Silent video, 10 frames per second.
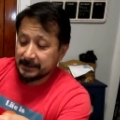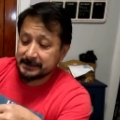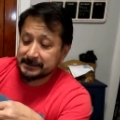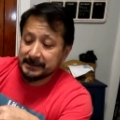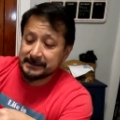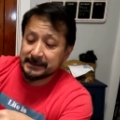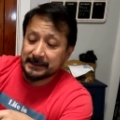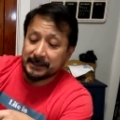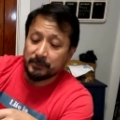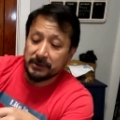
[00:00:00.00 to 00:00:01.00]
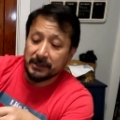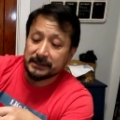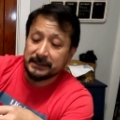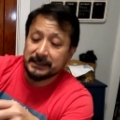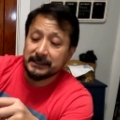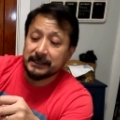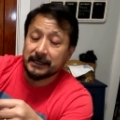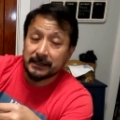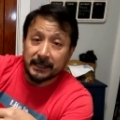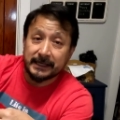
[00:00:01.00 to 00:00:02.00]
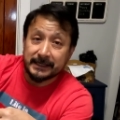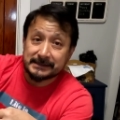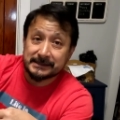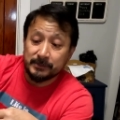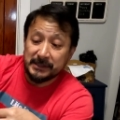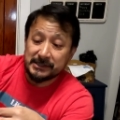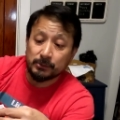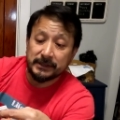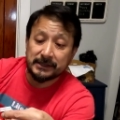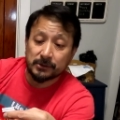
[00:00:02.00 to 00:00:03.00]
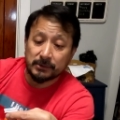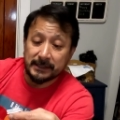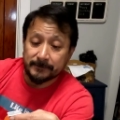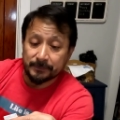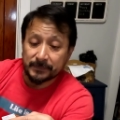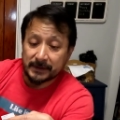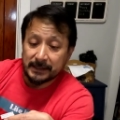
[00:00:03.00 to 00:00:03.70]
This is gonna get plugged in like it's to B23,